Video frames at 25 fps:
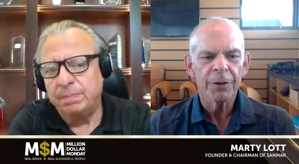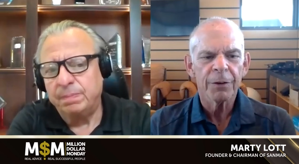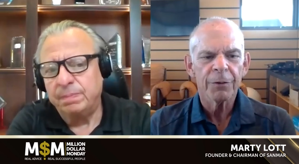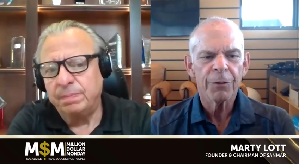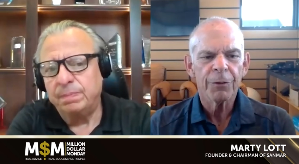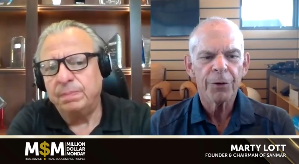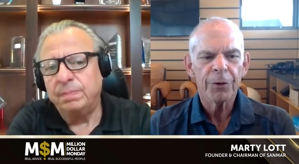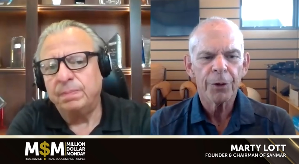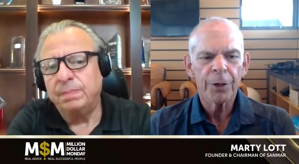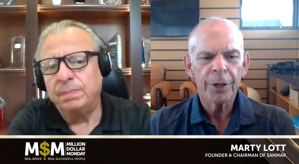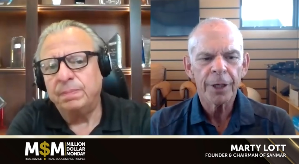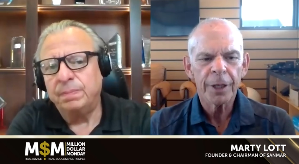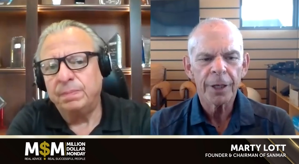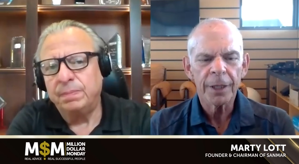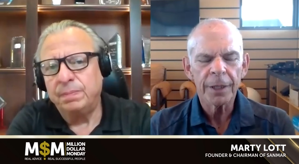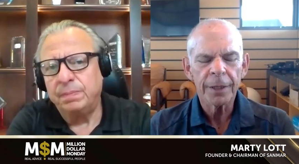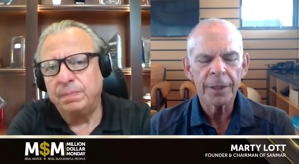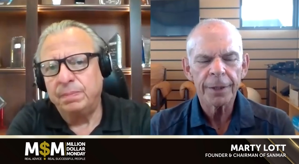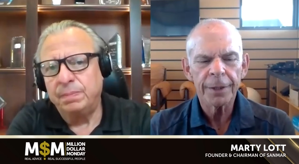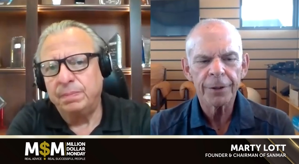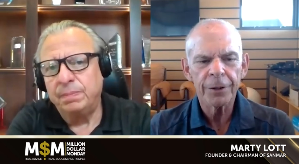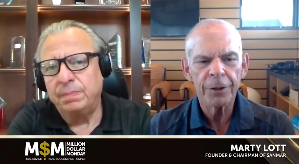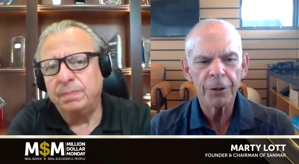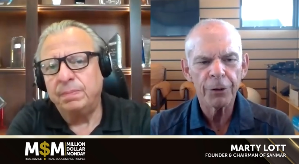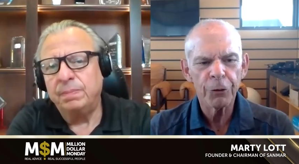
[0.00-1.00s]
Speaker 1: For
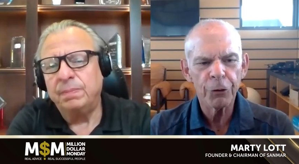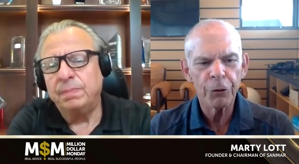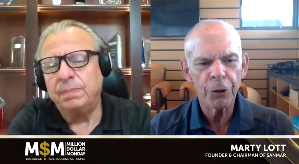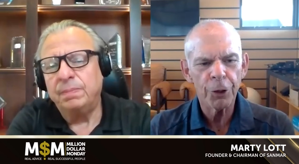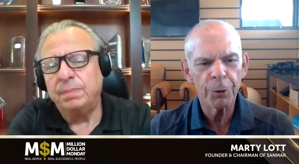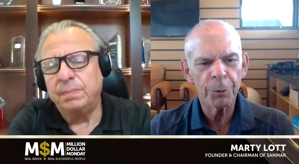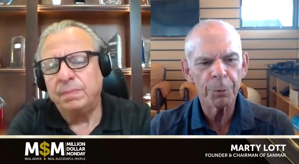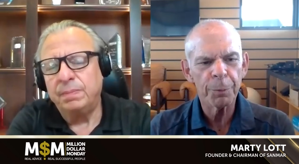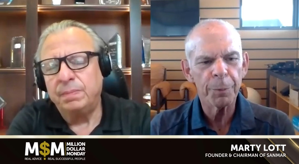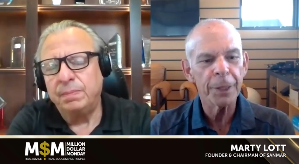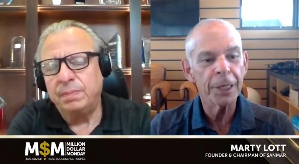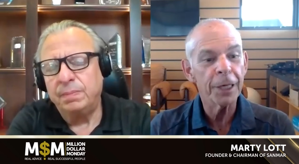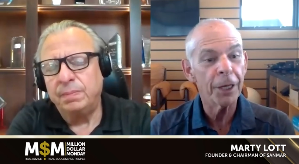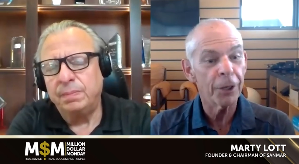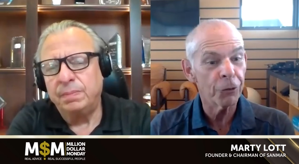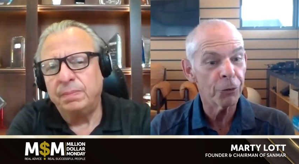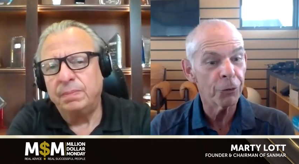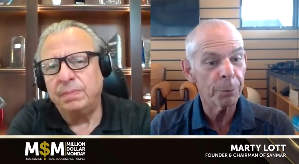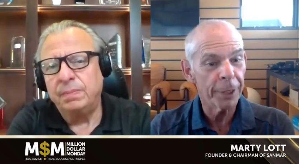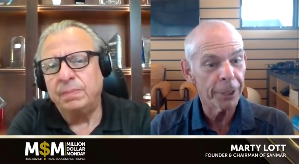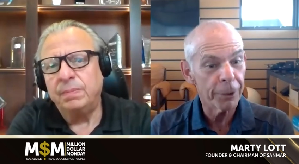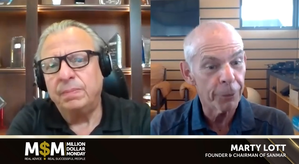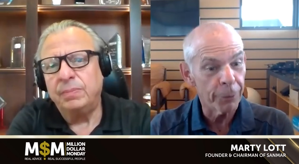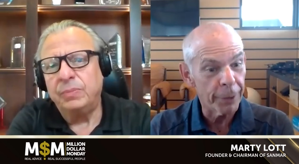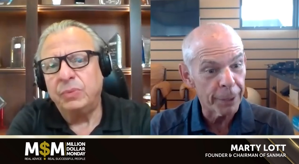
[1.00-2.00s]
so because of my
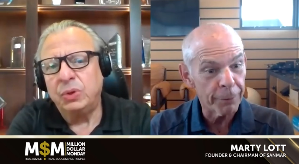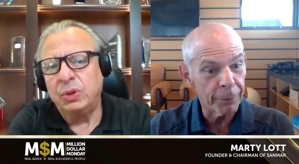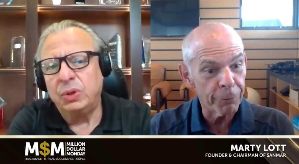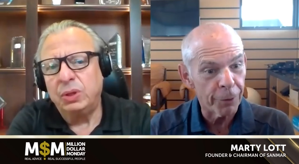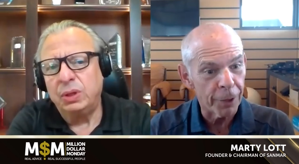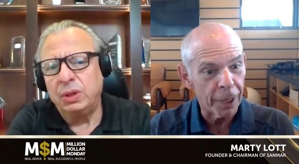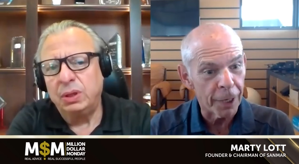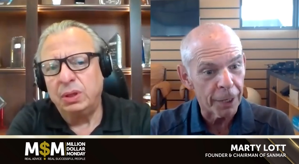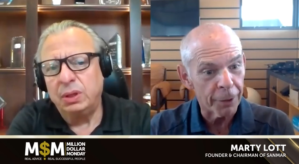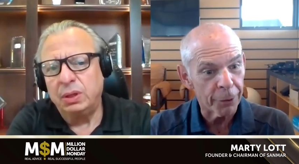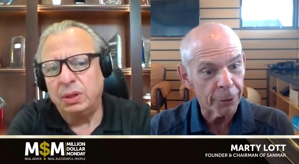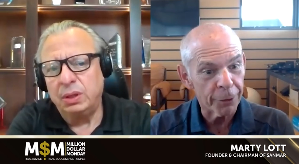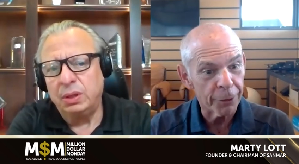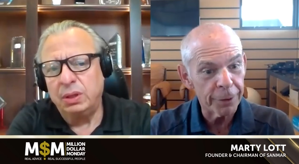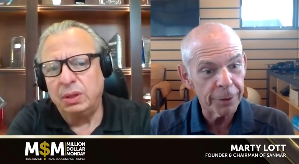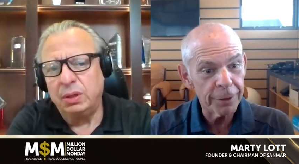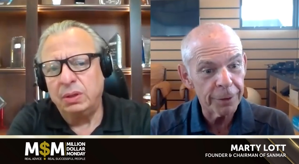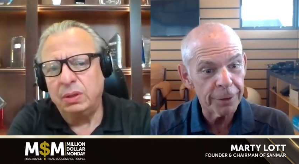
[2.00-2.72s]
grandfather